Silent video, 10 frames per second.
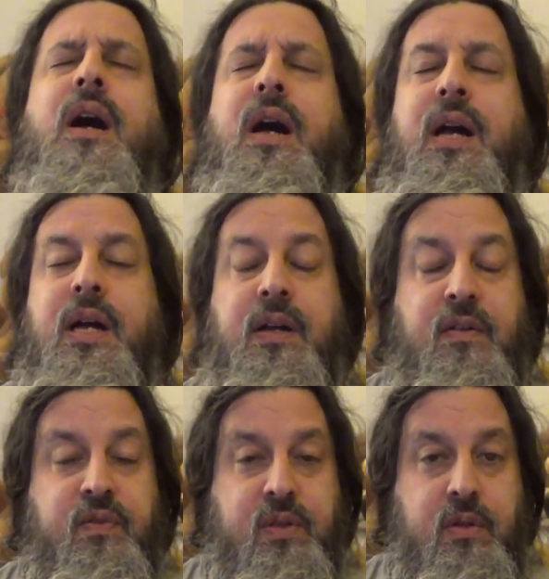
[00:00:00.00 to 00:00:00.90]
uh,
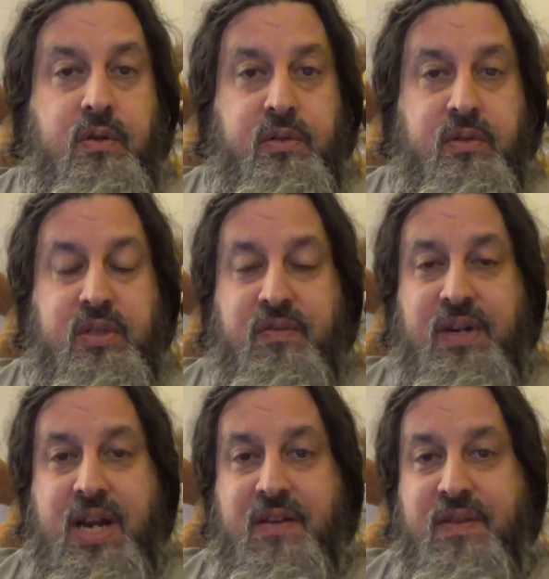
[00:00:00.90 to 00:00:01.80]
for close to seven
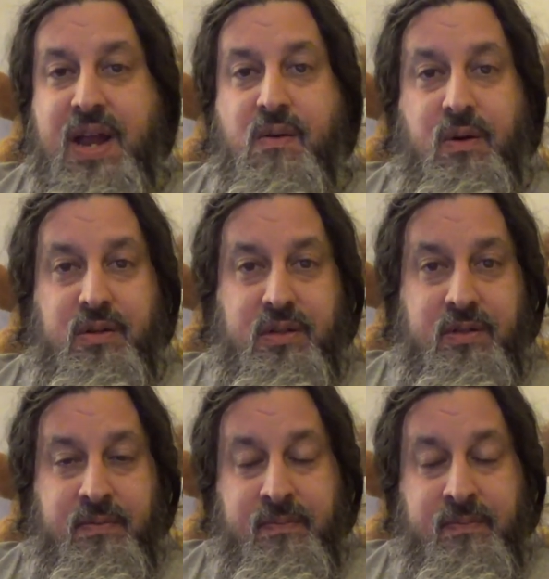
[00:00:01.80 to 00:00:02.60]
and a half hours.